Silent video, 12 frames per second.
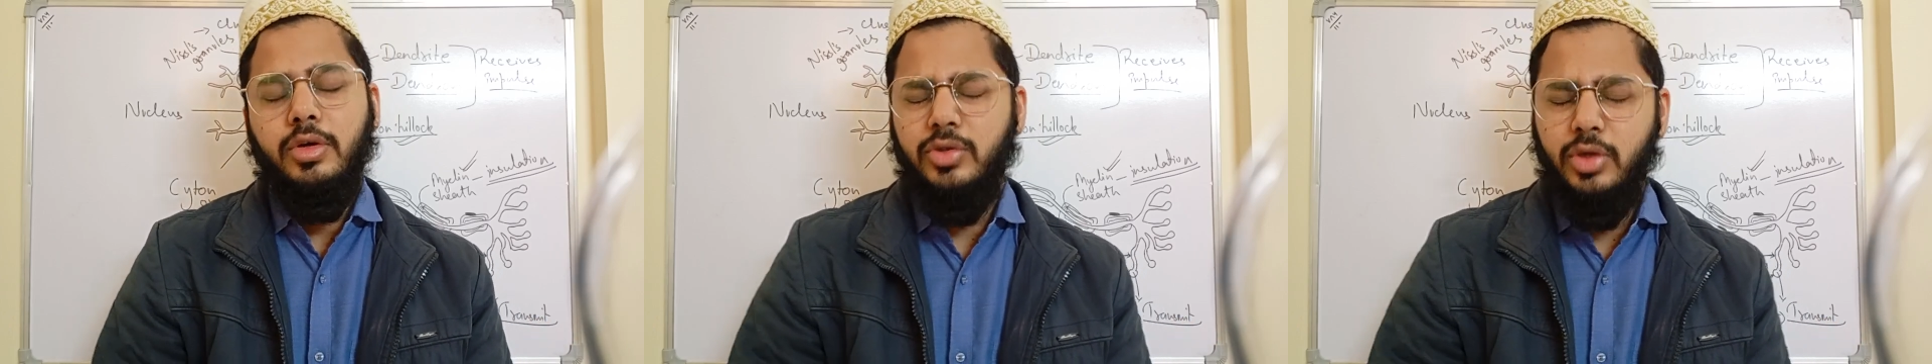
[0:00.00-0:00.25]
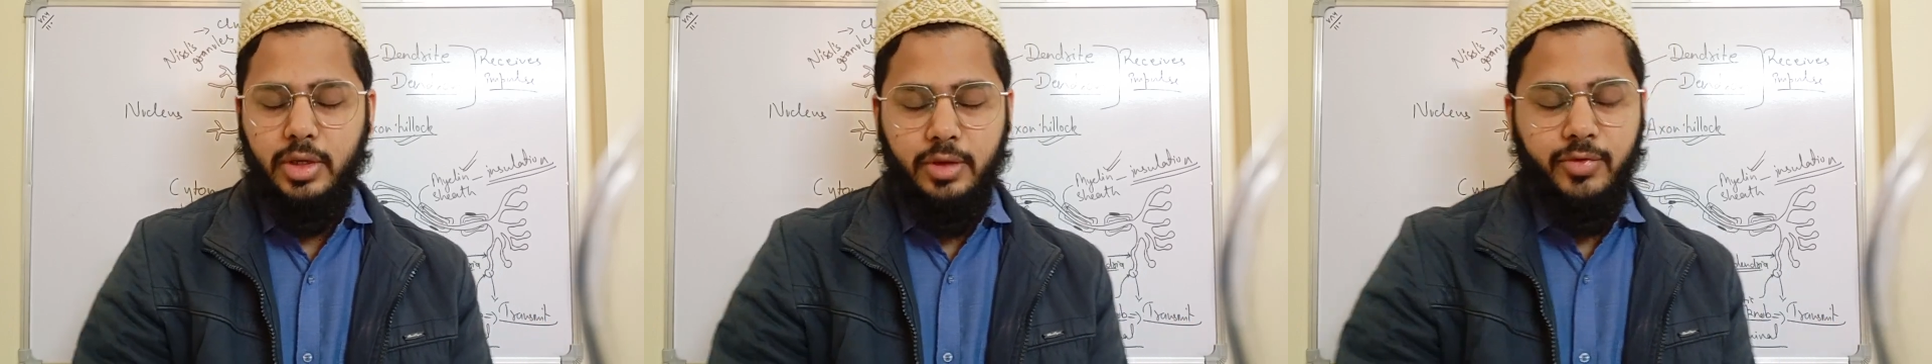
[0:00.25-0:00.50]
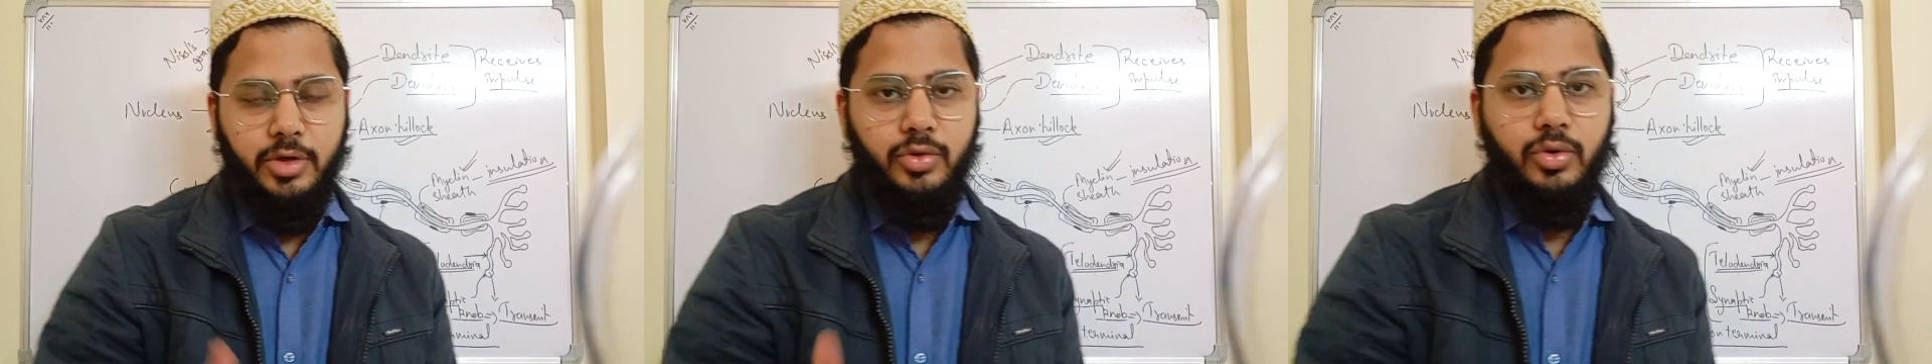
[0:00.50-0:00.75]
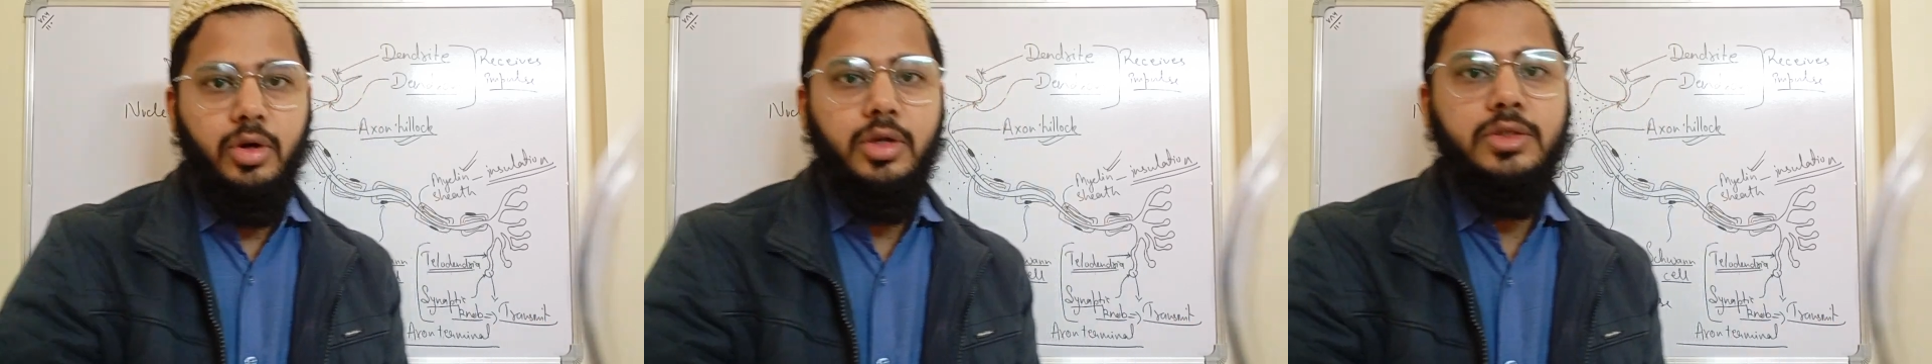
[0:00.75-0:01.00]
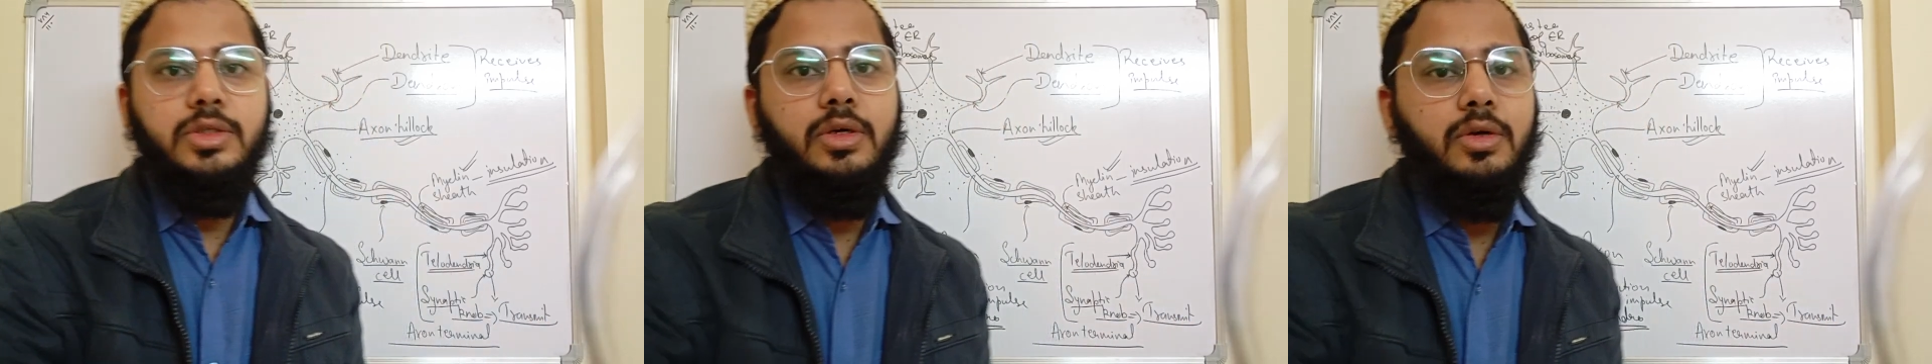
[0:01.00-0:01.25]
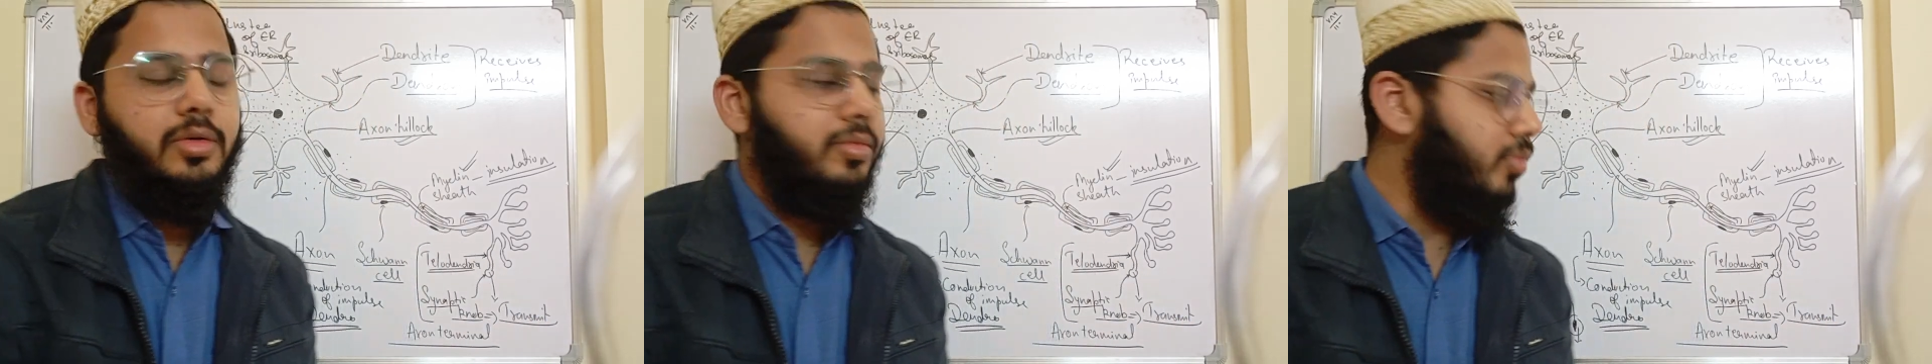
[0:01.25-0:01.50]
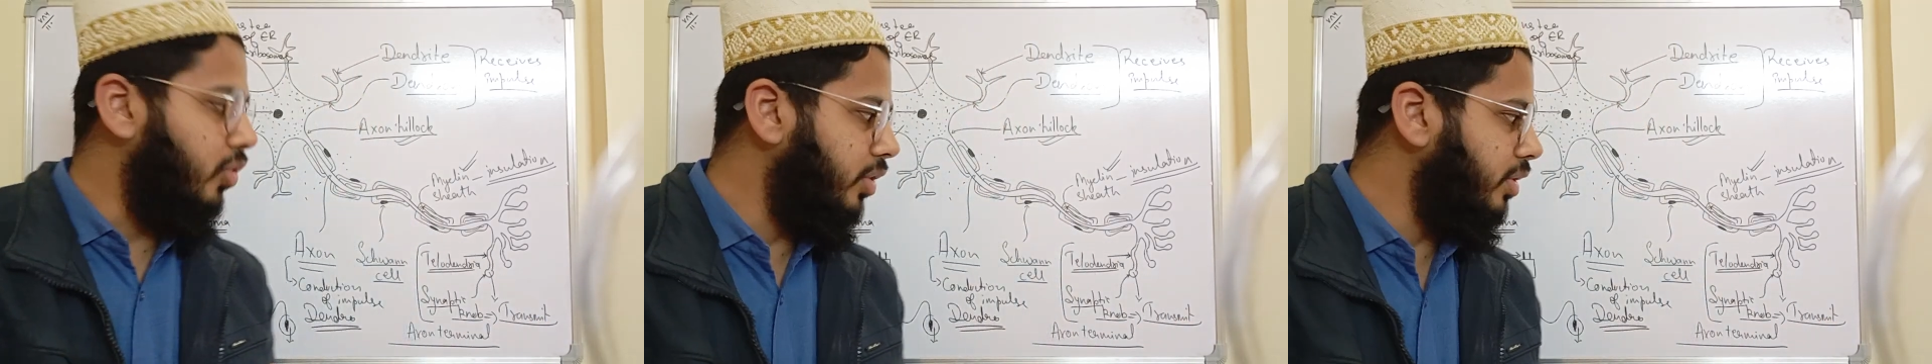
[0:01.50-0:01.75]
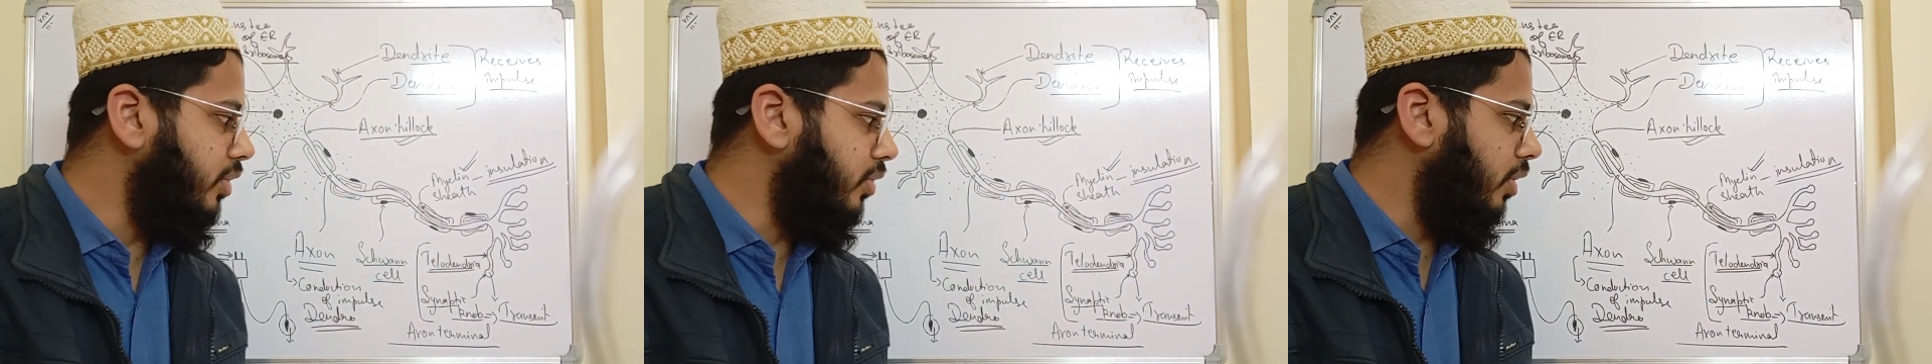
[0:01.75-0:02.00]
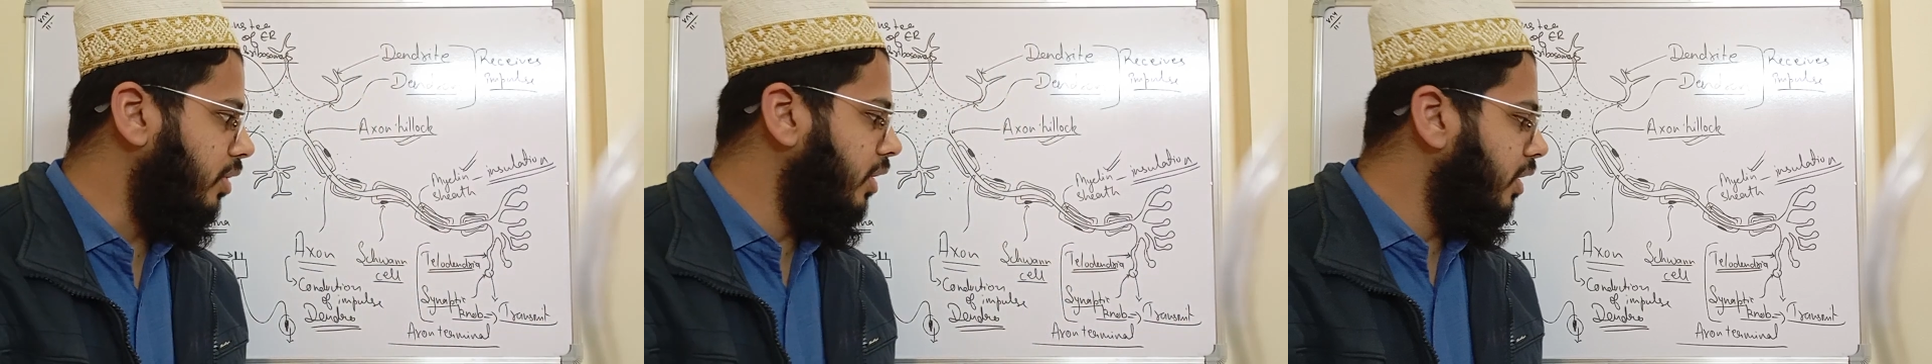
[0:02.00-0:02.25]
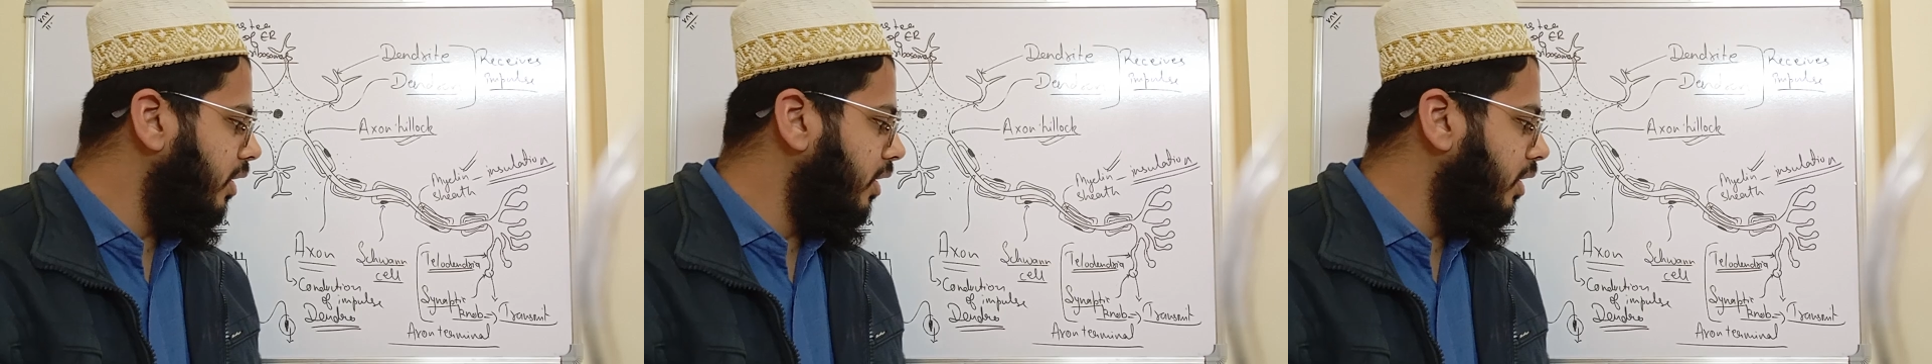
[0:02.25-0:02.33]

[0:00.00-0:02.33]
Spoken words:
sorry, if a neuron is a motor neuron,